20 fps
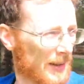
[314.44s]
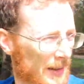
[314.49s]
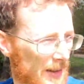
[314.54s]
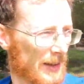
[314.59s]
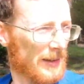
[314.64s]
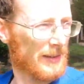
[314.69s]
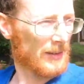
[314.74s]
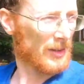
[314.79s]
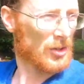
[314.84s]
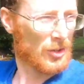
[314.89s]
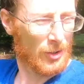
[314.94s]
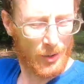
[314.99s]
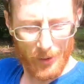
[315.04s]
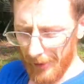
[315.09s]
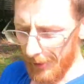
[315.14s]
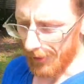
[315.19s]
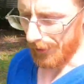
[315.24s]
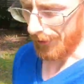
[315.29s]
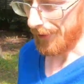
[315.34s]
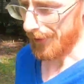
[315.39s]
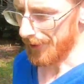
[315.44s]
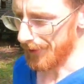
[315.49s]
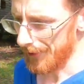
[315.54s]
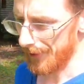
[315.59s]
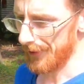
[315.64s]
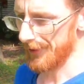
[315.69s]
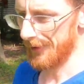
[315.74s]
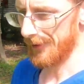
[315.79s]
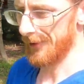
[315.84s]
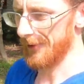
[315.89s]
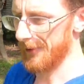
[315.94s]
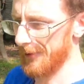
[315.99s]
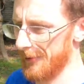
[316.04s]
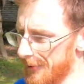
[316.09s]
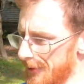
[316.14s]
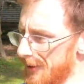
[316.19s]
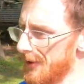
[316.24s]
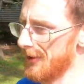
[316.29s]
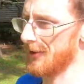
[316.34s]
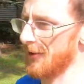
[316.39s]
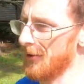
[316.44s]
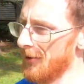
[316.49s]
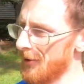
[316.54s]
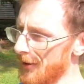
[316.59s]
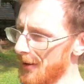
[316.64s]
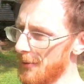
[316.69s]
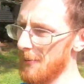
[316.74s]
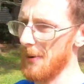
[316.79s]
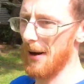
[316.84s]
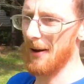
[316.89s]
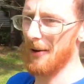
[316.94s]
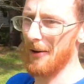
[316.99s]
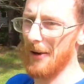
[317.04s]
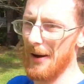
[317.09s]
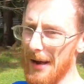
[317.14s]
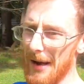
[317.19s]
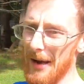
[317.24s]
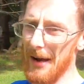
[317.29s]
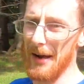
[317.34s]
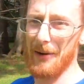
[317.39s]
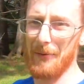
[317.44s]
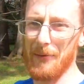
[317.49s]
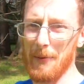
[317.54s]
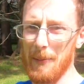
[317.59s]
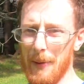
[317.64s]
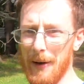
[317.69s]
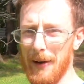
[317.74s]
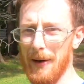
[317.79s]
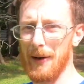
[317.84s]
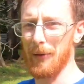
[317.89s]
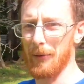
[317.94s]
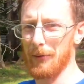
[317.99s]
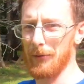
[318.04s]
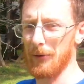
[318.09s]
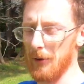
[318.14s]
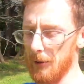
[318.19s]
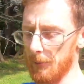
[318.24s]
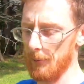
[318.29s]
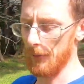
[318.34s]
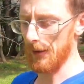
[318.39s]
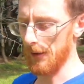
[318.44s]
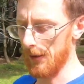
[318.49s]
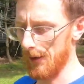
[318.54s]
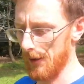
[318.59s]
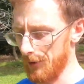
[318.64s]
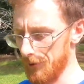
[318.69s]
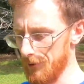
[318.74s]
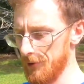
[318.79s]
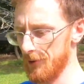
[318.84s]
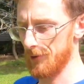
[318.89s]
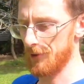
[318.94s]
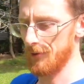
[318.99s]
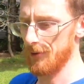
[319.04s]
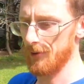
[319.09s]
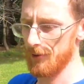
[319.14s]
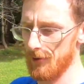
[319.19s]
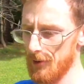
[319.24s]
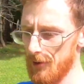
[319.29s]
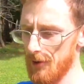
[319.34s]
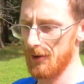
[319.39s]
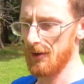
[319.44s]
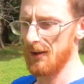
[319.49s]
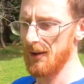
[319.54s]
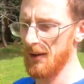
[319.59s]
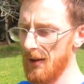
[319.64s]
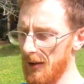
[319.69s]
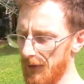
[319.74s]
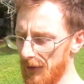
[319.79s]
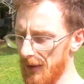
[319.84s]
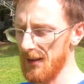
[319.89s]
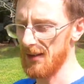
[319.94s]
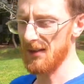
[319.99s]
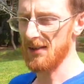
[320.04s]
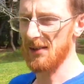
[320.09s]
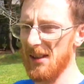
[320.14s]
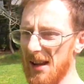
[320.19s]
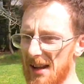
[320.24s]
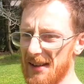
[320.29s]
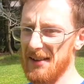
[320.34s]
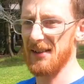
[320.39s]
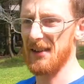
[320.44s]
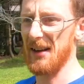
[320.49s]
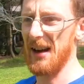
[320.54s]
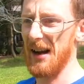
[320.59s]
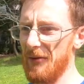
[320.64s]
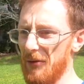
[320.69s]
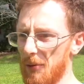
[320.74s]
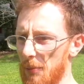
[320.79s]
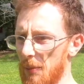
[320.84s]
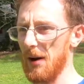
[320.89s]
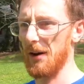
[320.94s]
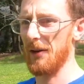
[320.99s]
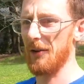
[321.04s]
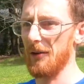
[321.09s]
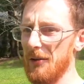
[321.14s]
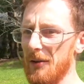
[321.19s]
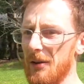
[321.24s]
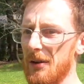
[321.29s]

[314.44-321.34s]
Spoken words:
hit the trail, which is only about half a mile from my house. I think it's less than half a mile.